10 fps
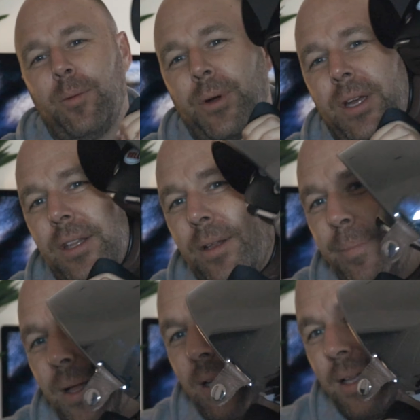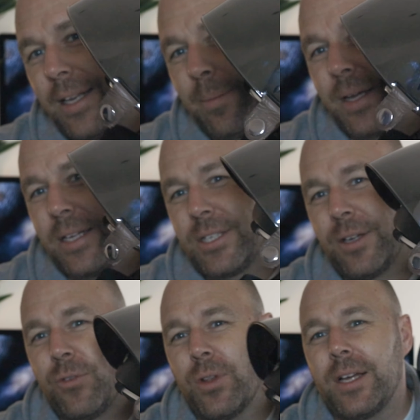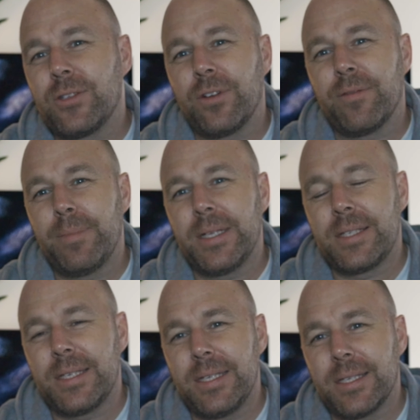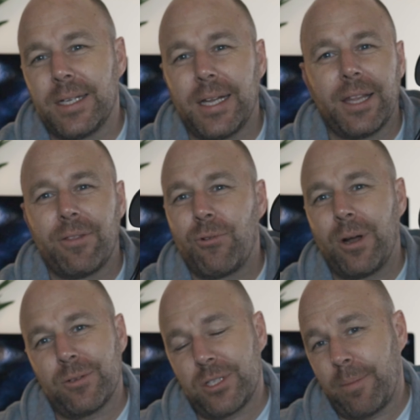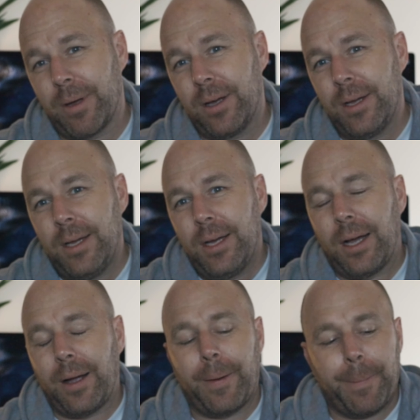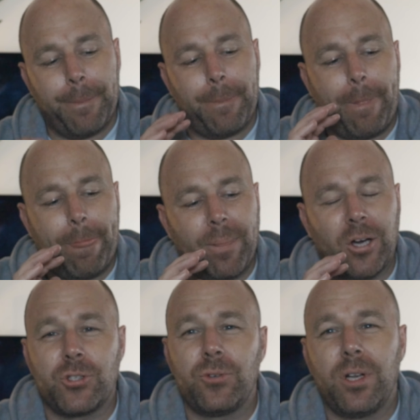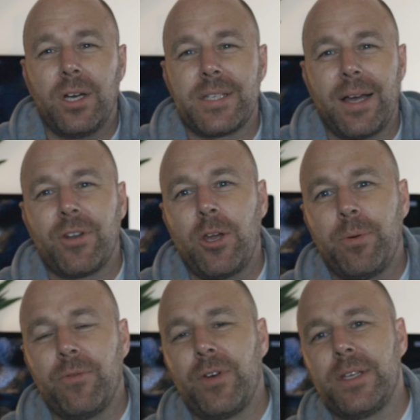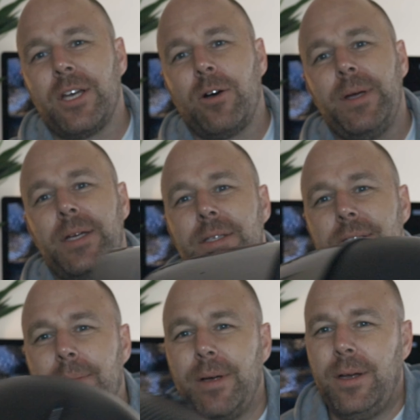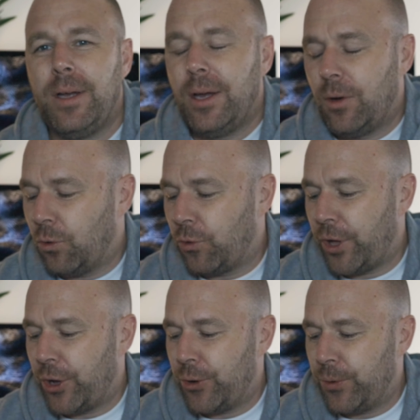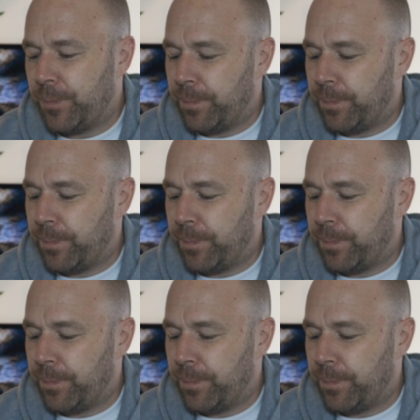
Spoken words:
bring in the Bell Eliminator for that sort of mid-season and throughout summer. I do like to have an open face helmet in summer, although